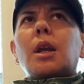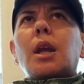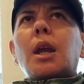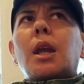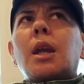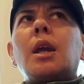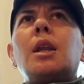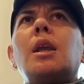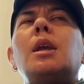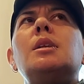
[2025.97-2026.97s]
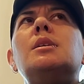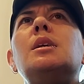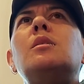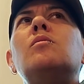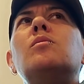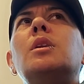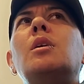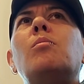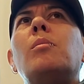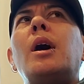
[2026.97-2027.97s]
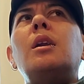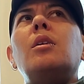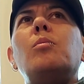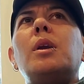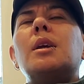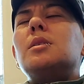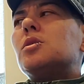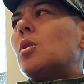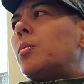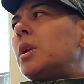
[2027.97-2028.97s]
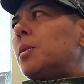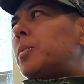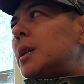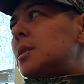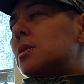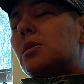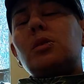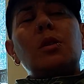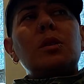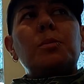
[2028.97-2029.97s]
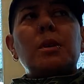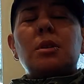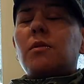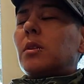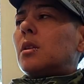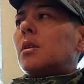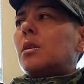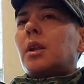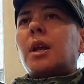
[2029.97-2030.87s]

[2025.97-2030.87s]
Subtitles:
again, it didn't really matter because so many places are so expensive and they're,